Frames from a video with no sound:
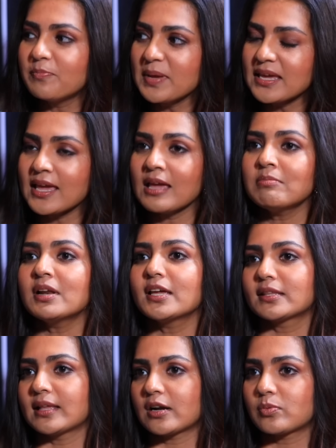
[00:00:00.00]
it became
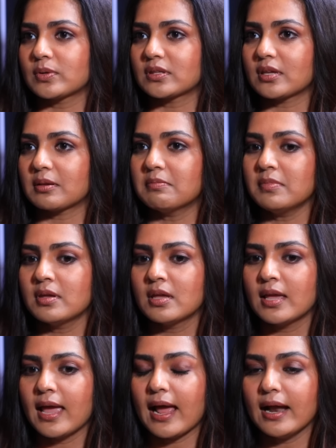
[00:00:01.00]
like that with him.
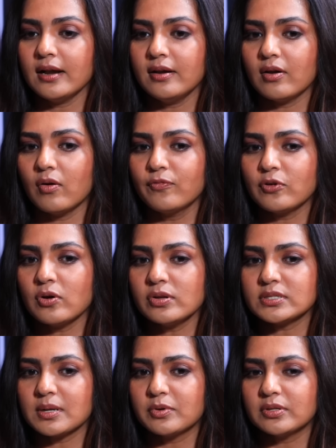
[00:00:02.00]
And of
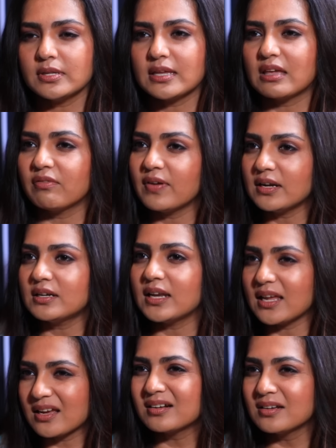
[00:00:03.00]
course namma vandu give and
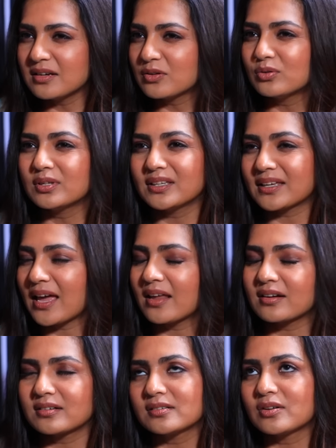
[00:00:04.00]
take nu irukku and the
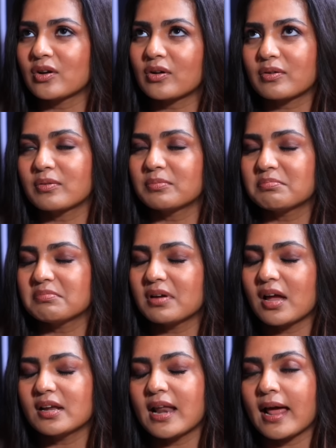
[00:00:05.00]
characters along
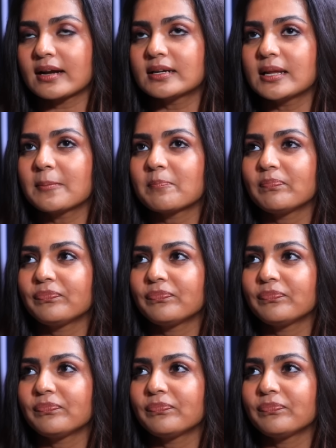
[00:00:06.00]
in acting.